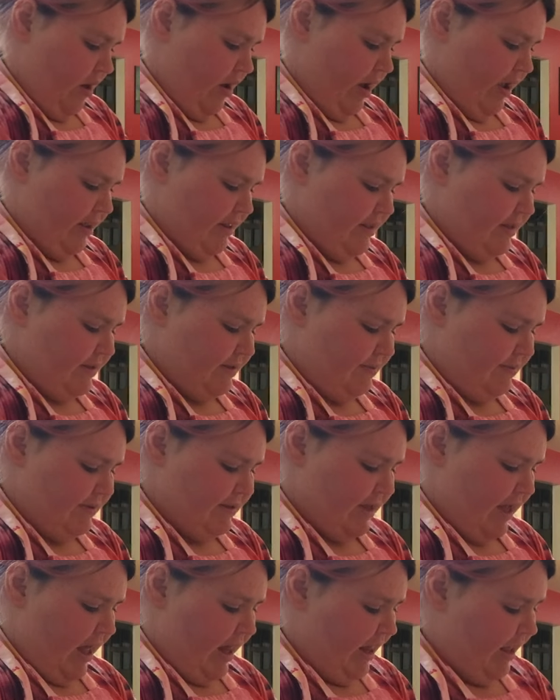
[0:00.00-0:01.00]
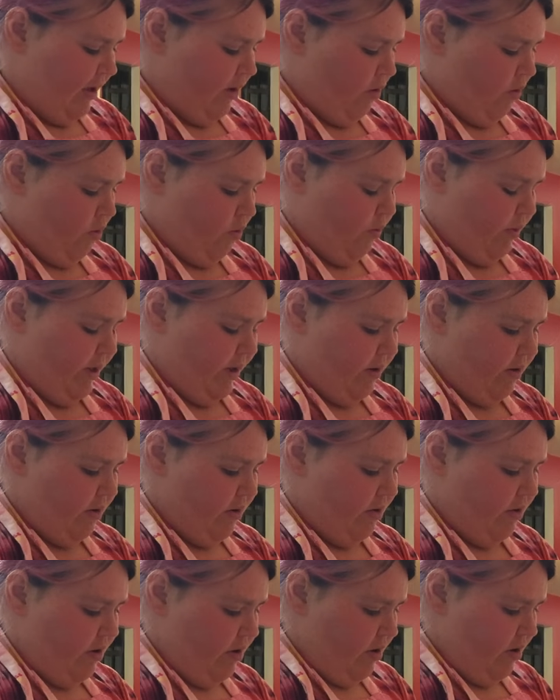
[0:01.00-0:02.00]
Alright, this one's got like a
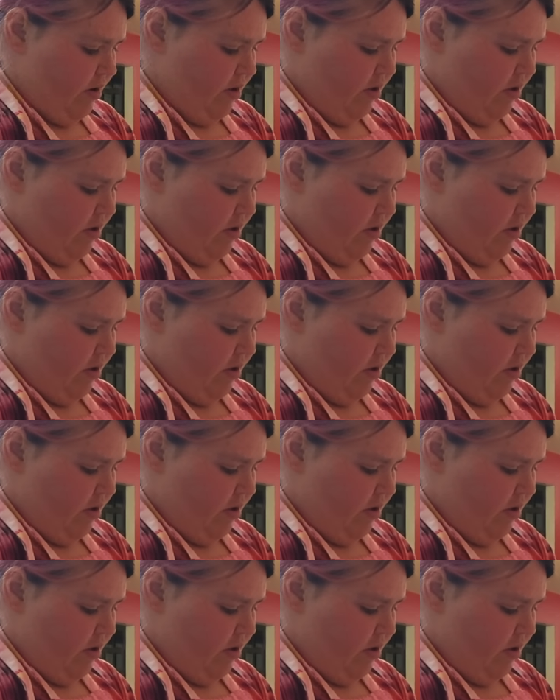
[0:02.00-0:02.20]
weird